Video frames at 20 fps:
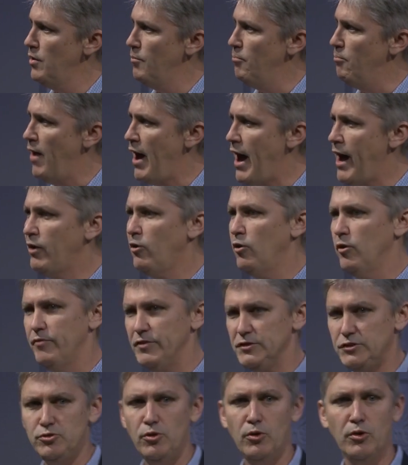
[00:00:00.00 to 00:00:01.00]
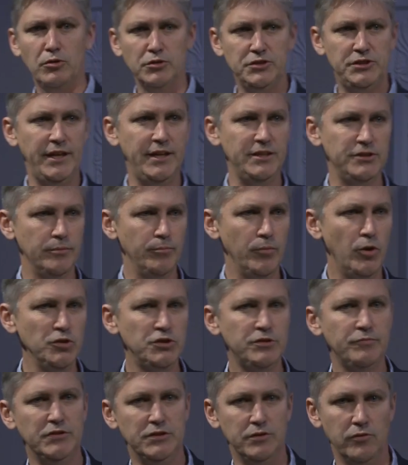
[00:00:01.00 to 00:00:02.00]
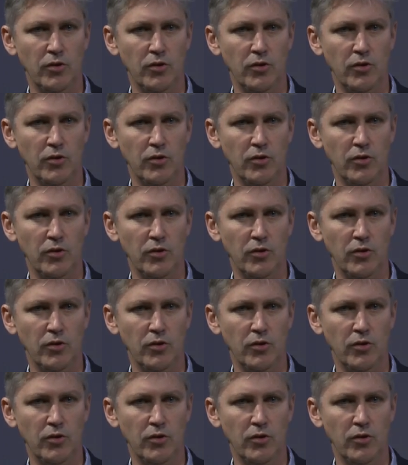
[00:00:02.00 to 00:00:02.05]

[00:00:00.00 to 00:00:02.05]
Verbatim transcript: model of historical change that most of us